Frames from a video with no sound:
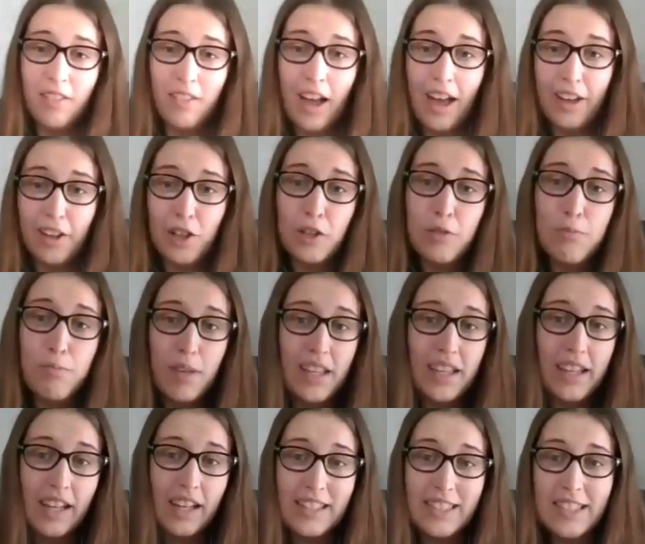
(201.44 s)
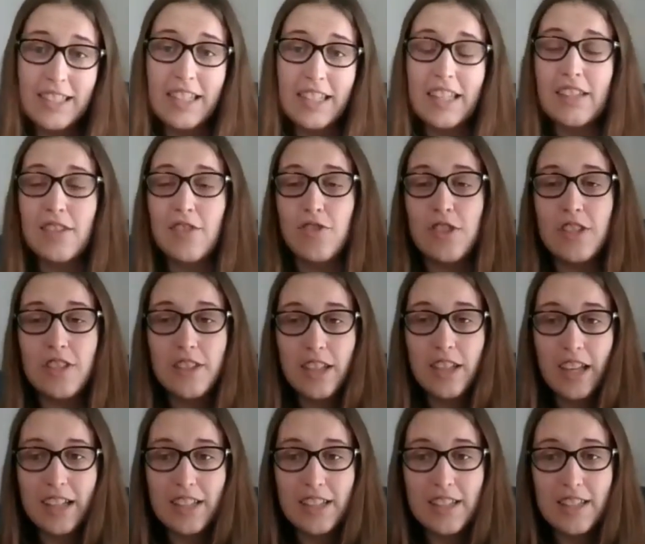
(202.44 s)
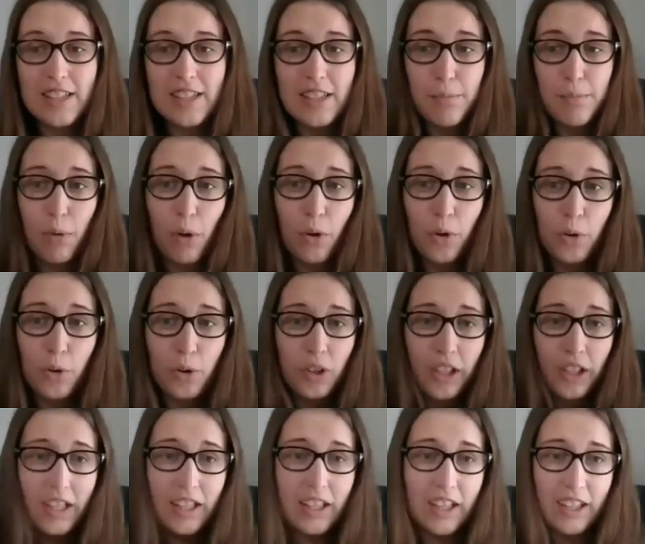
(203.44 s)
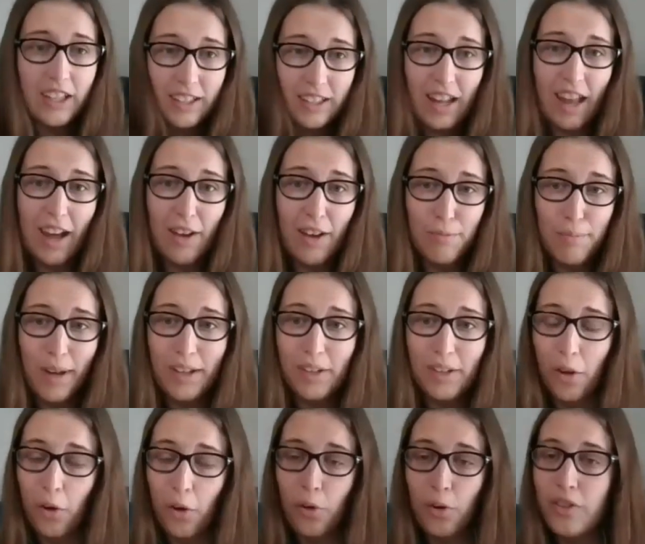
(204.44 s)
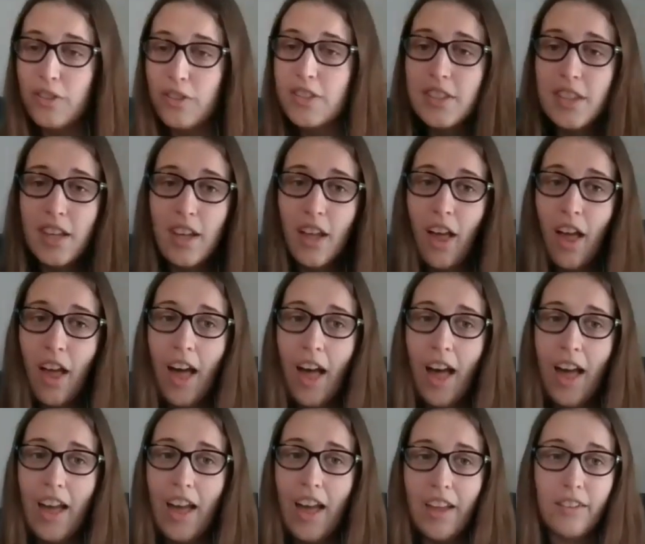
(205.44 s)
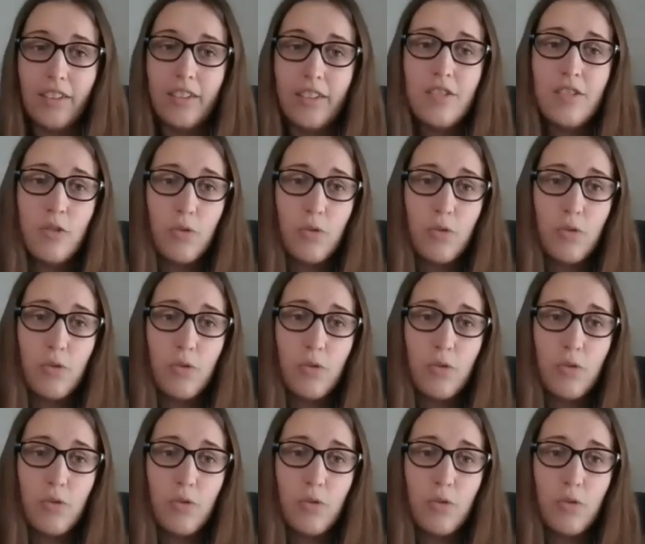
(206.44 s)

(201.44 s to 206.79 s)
I could be gutsy and just like snip a hole in it and have buttonholes and